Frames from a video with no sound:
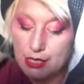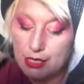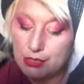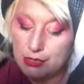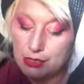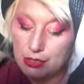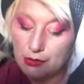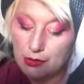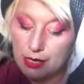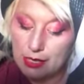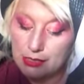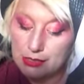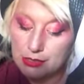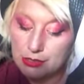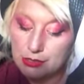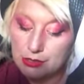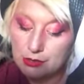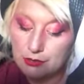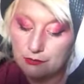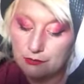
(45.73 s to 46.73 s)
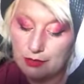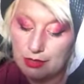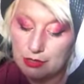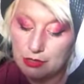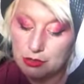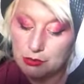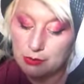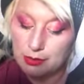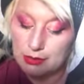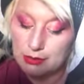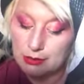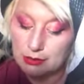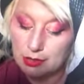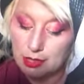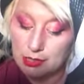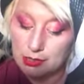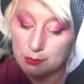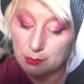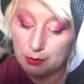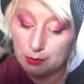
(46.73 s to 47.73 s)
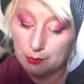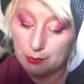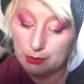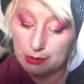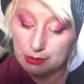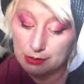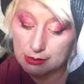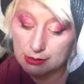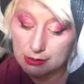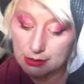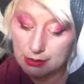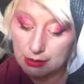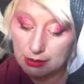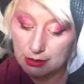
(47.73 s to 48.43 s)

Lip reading: so as to effectuate the law's purpose.